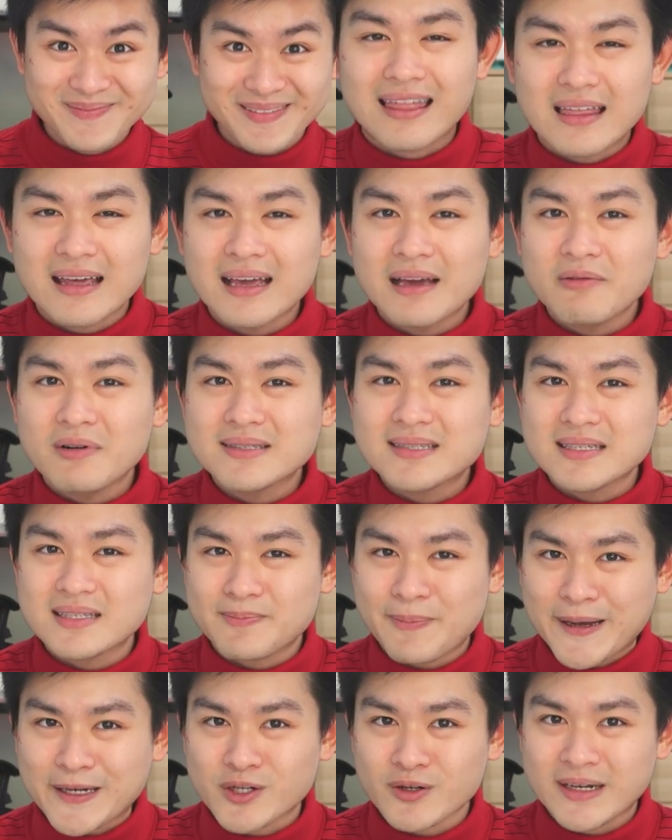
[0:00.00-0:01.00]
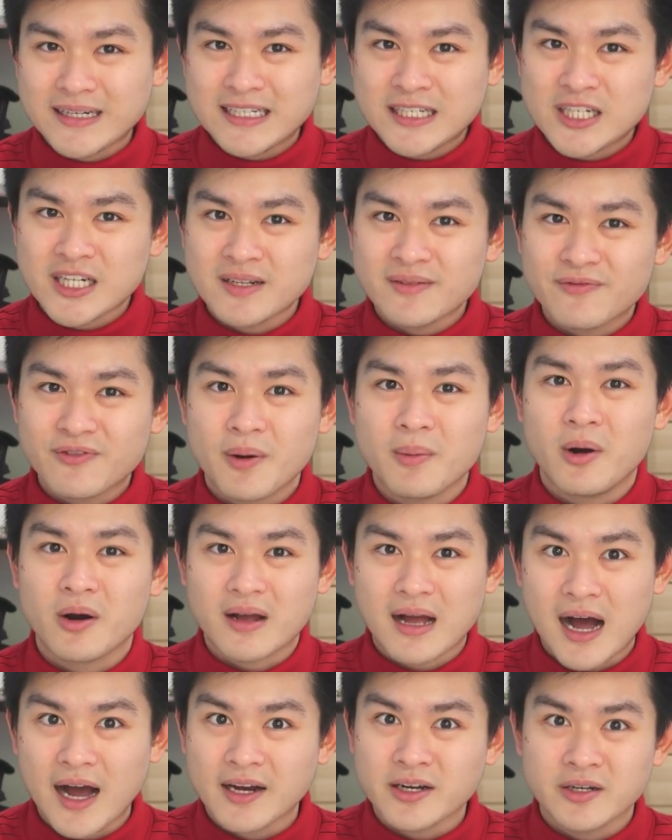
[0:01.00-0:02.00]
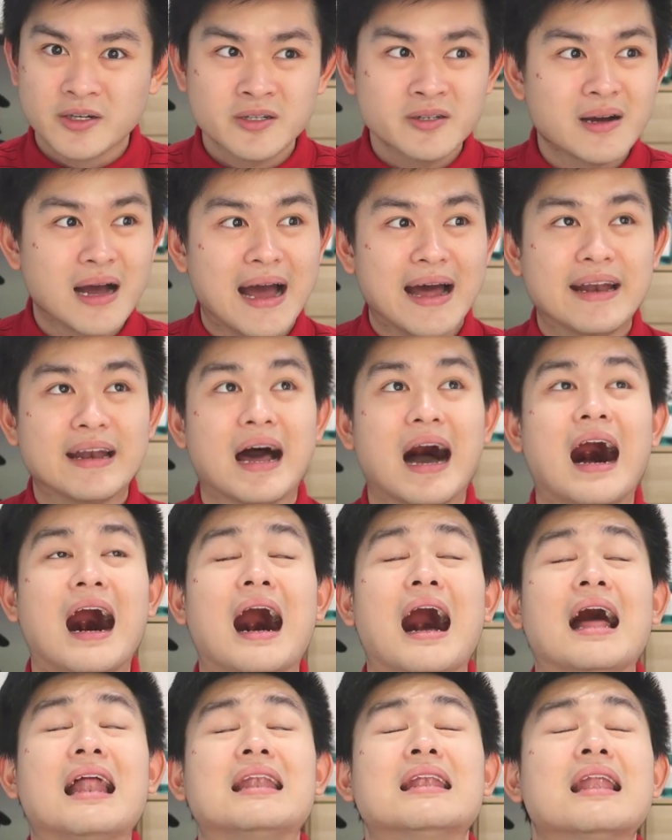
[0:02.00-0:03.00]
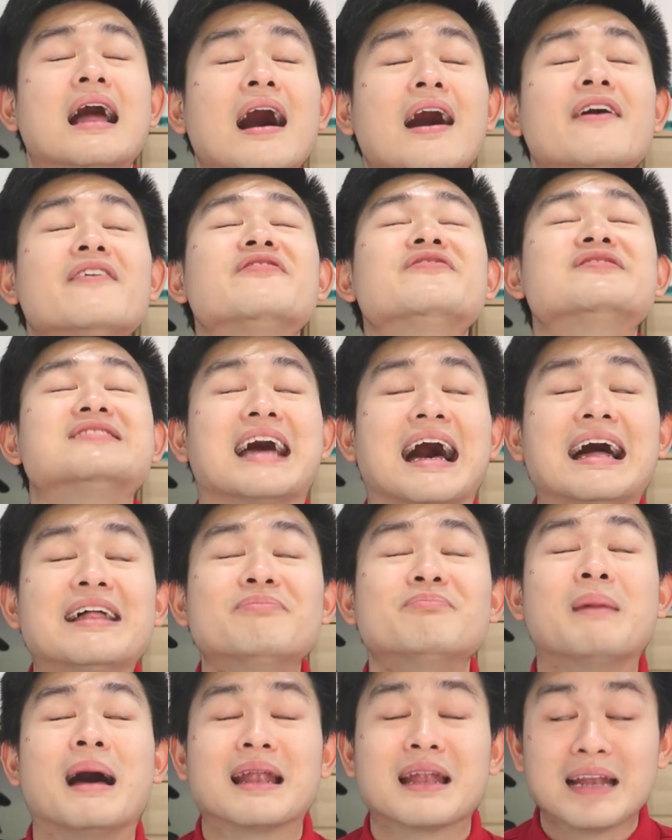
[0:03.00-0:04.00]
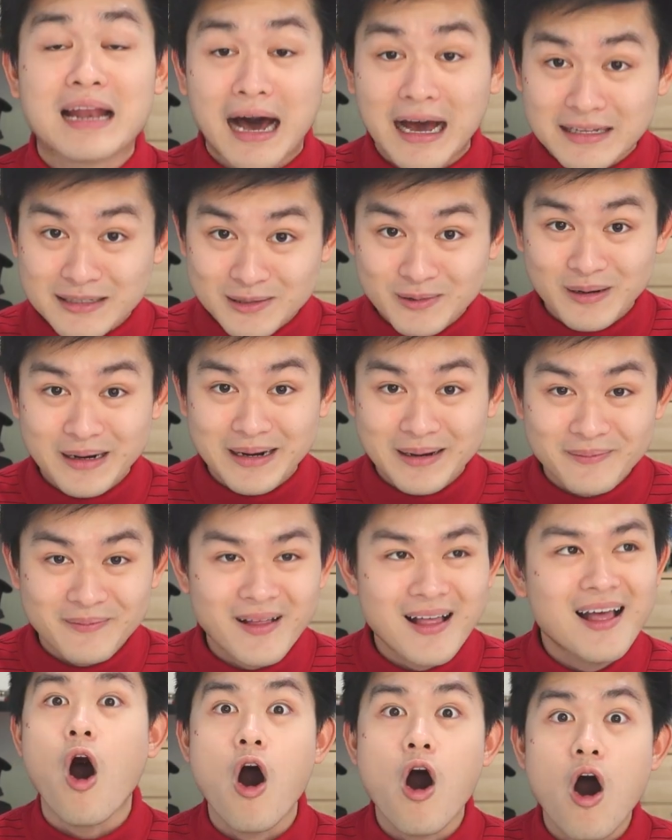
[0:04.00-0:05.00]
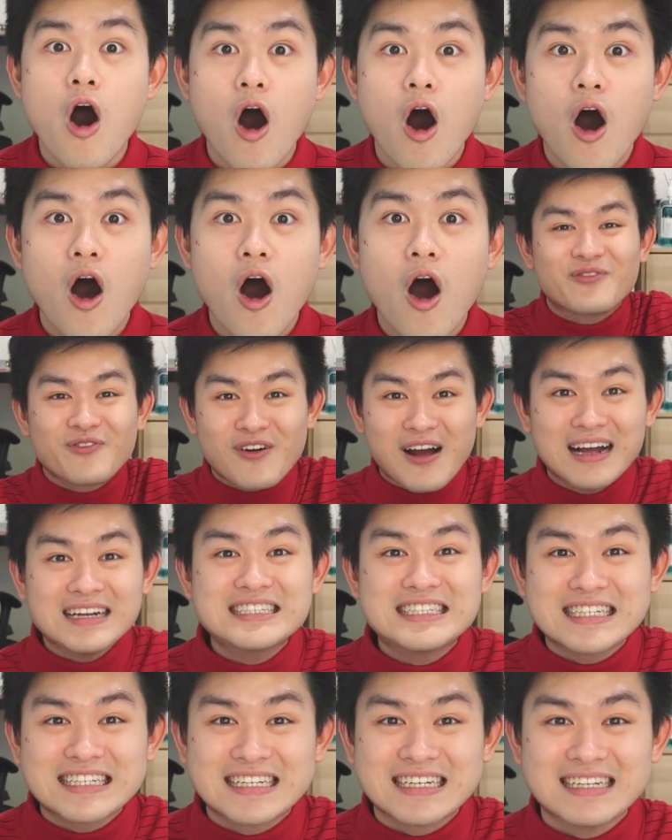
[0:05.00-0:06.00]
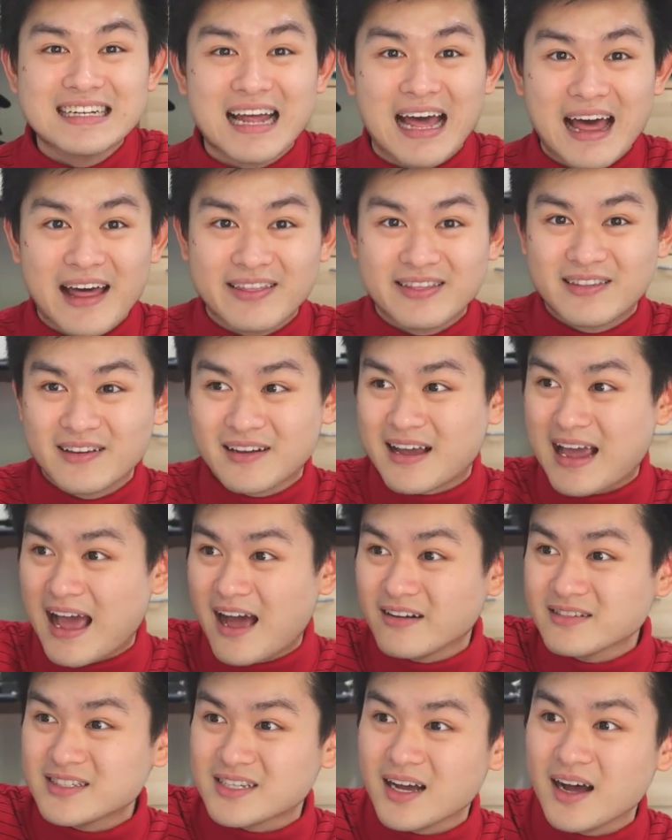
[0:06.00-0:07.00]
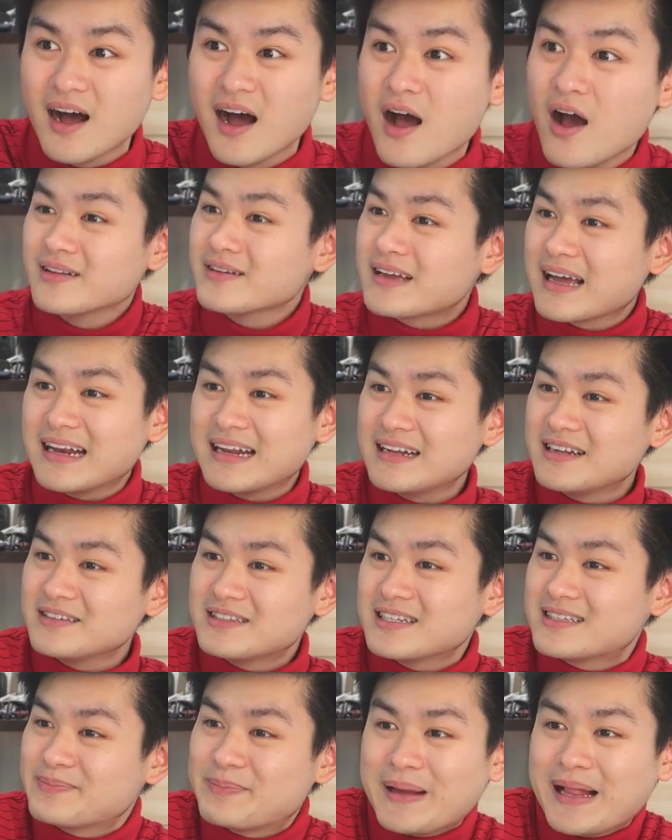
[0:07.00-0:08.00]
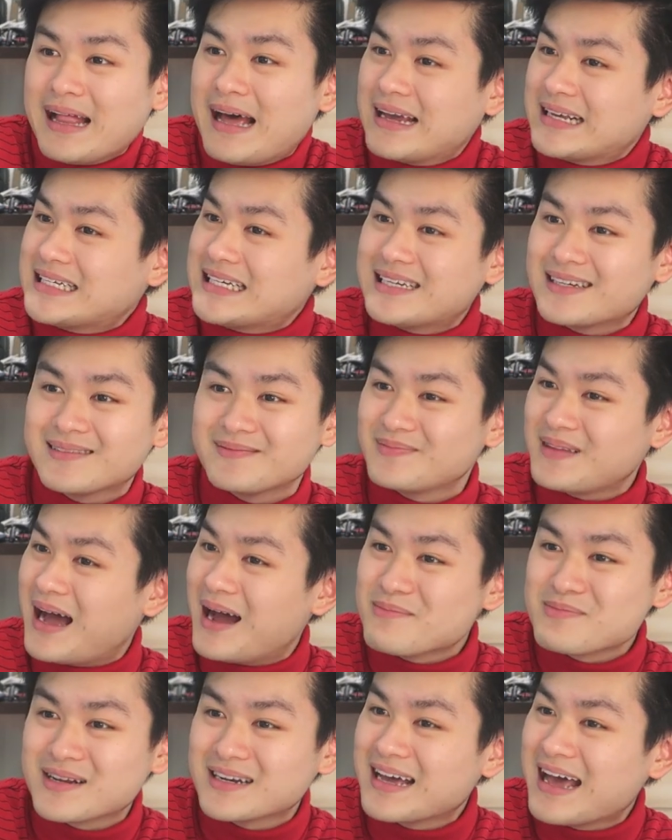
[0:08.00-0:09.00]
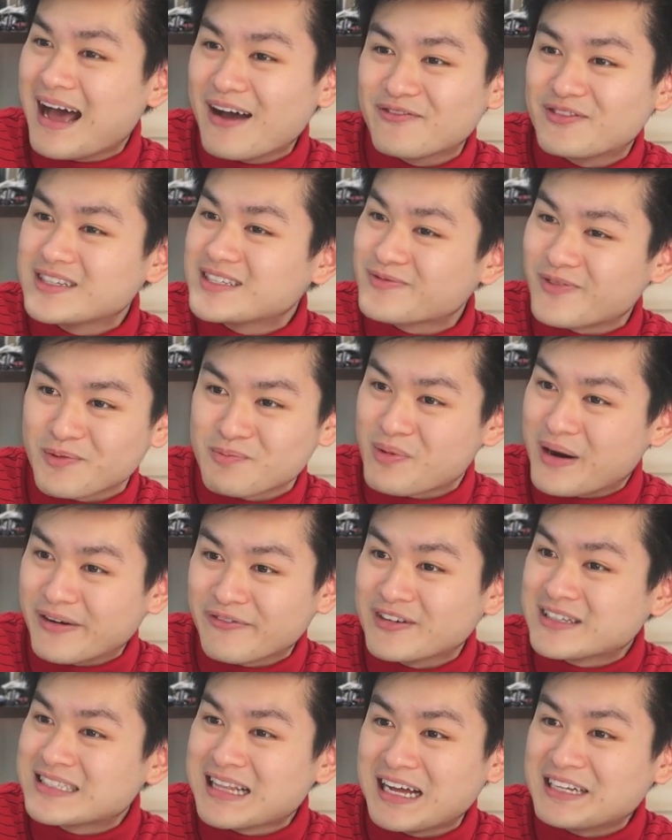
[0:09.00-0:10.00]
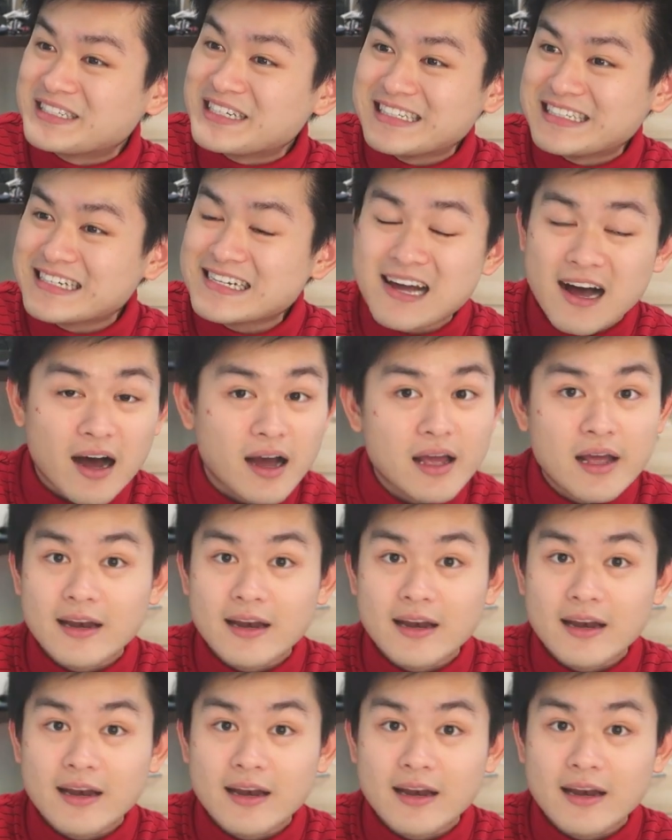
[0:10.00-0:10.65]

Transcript: I think it was a special edition from Hokkaido and I love that melon ice cream. Oh, the fried chicken at the counter. You look at it, you just be like, I'm gonna have this for breakfast, lunch, and dinner.